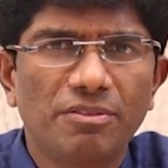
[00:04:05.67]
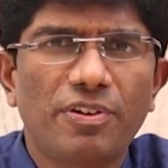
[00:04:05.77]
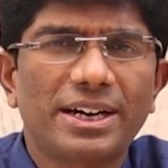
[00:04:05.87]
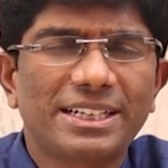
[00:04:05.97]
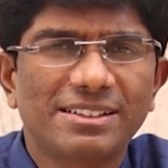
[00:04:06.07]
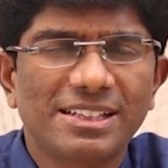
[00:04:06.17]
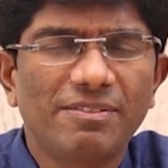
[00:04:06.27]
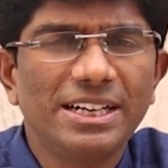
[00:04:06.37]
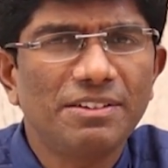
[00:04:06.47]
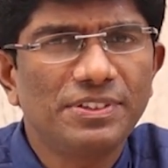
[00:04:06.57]
factor
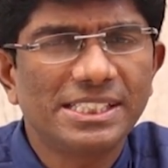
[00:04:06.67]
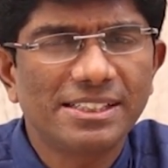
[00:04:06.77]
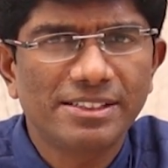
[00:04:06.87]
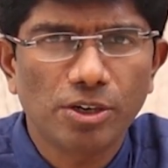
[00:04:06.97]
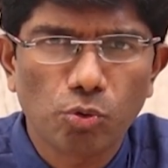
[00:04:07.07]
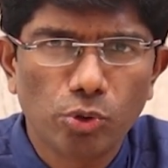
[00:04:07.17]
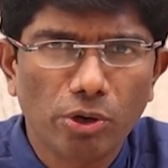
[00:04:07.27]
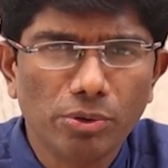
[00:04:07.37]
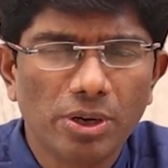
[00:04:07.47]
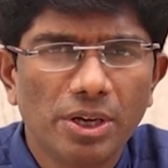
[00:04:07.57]
7 deficiency ruled
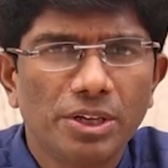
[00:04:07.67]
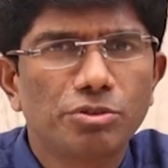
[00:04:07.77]
out.